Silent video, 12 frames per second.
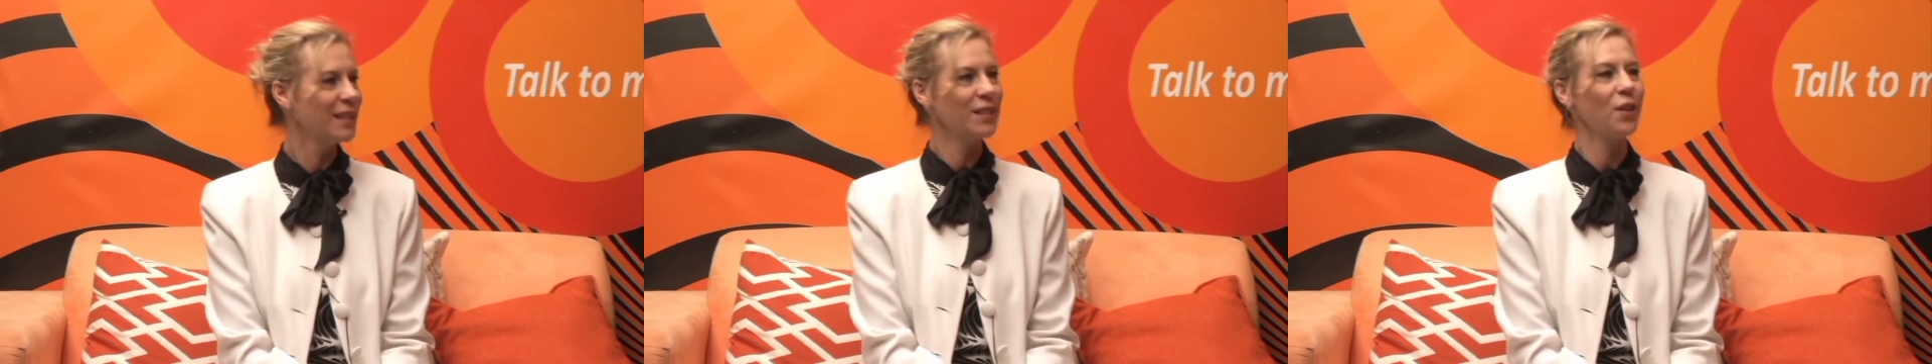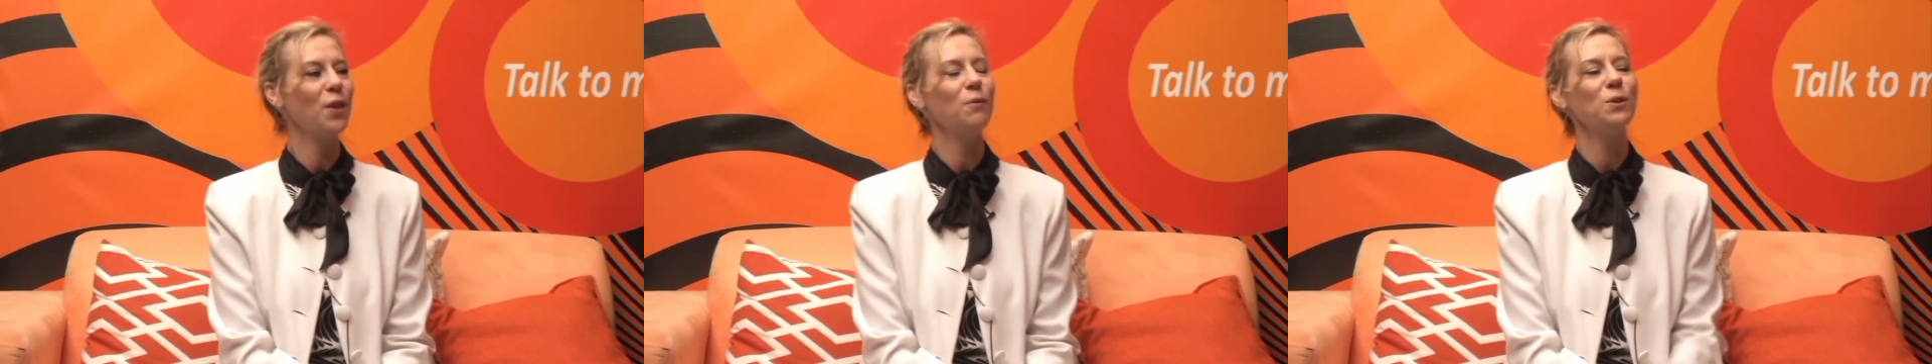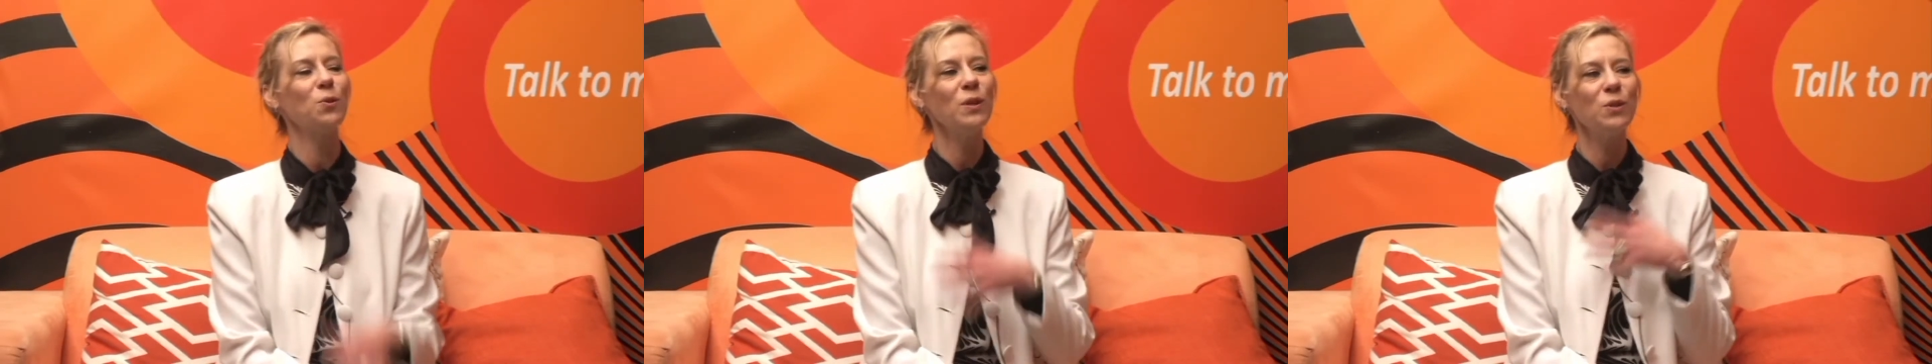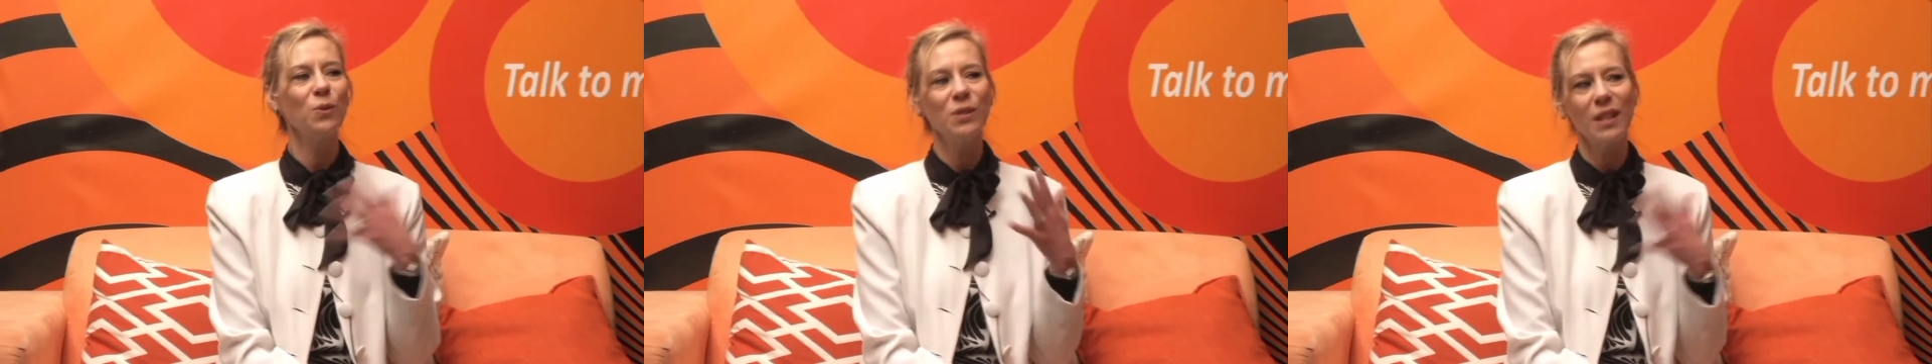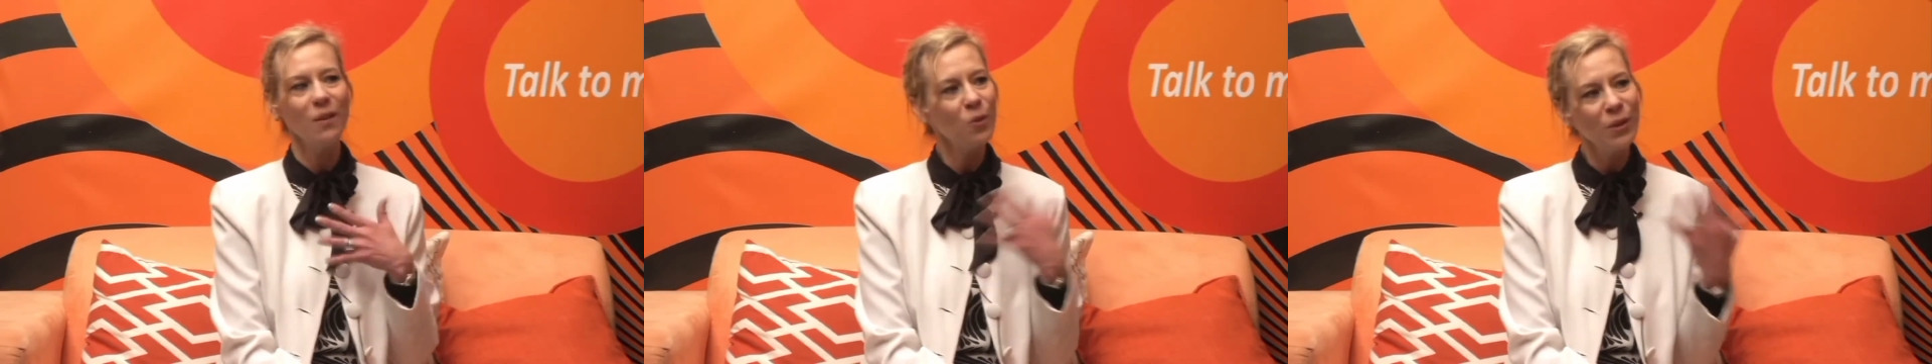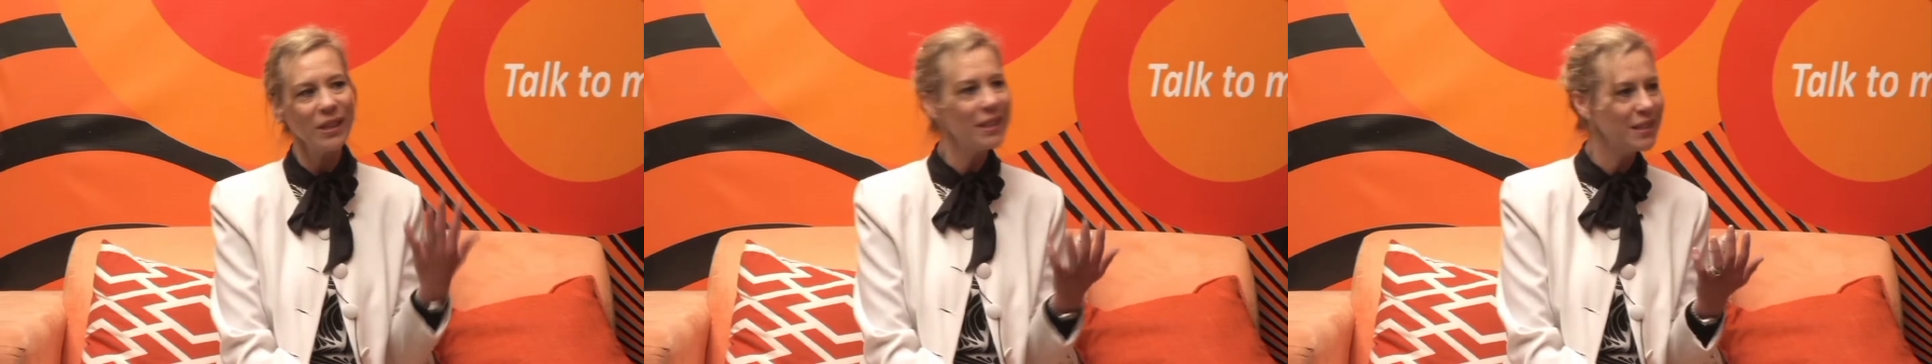So there was always
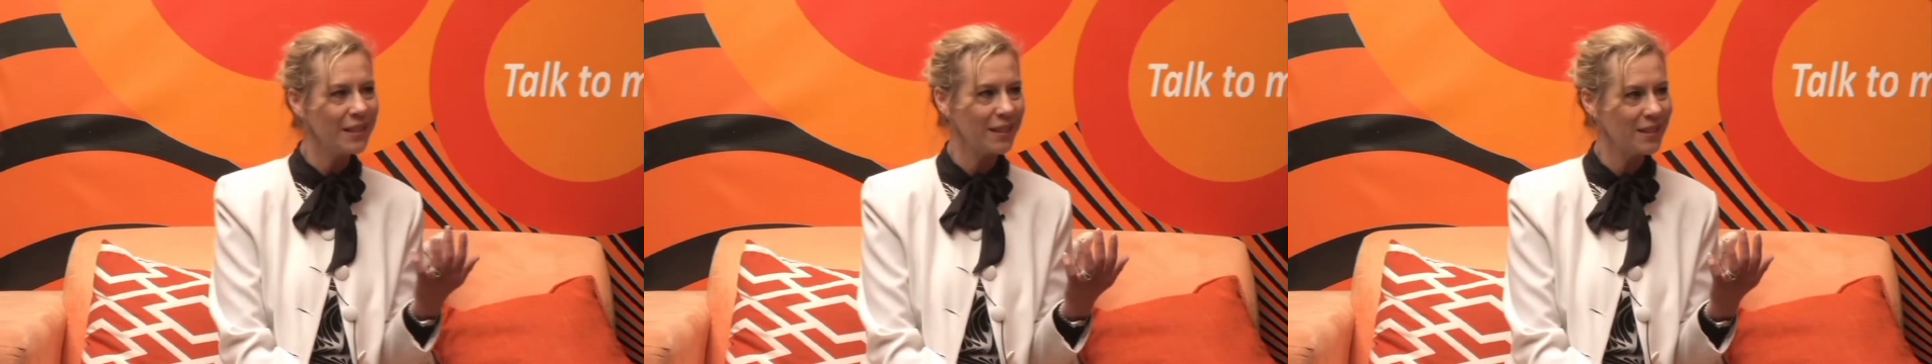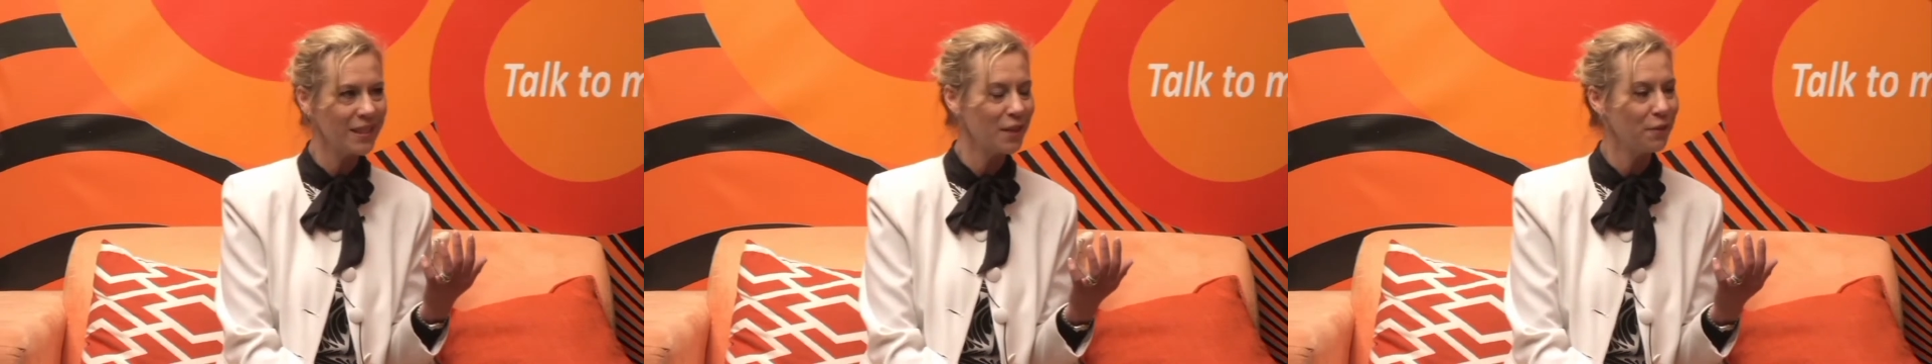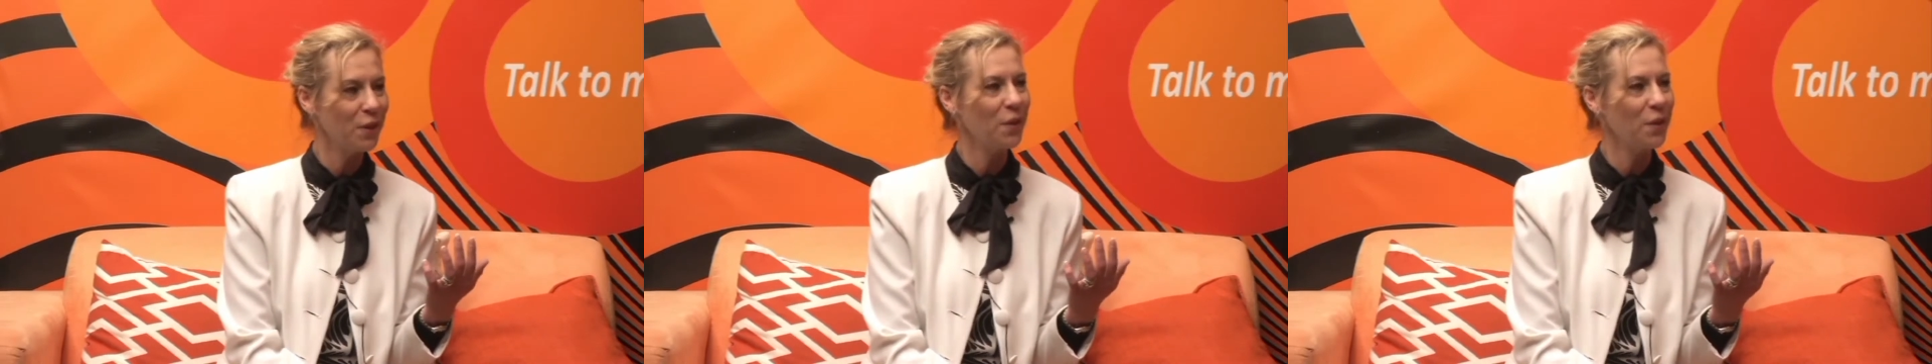all the inside stuff